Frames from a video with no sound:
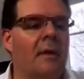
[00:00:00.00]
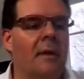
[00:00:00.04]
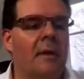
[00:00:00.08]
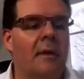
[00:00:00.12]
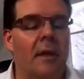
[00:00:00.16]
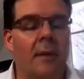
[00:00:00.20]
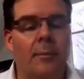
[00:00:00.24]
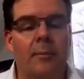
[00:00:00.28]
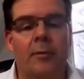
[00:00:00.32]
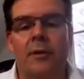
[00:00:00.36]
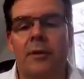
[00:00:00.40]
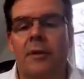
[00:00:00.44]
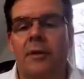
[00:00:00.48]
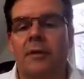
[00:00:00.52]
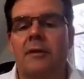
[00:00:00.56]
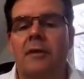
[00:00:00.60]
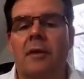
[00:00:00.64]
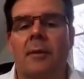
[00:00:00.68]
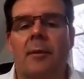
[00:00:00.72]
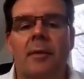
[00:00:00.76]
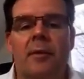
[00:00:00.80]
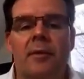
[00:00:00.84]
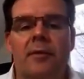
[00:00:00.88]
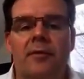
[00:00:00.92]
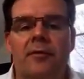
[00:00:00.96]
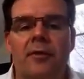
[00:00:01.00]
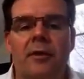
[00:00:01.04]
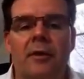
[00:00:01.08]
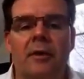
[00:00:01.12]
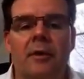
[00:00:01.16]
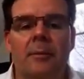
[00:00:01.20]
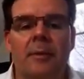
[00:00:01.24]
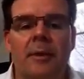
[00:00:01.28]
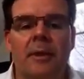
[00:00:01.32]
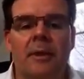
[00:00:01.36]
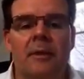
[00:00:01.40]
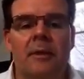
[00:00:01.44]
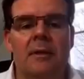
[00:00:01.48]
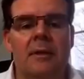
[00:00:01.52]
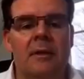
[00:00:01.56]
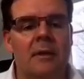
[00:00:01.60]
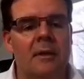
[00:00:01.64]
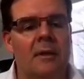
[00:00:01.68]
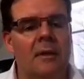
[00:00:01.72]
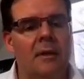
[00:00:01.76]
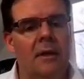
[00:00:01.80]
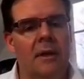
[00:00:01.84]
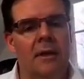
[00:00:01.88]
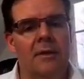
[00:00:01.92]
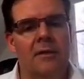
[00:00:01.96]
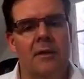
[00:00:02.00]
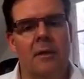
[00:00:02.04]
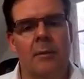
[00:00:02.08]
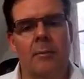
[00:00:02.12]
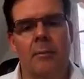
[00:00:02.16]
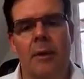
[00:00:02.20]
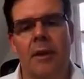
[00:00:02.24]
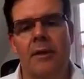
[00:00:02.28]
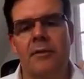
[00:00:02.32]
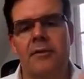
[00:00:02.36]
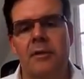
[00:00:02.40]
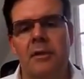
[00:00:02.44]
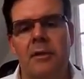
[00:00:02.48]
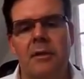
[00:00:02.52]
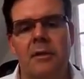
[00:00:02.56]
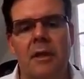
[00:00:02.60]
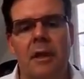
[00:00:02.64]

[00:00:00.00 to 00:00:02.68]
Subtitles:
They put in some other filament. Its combustion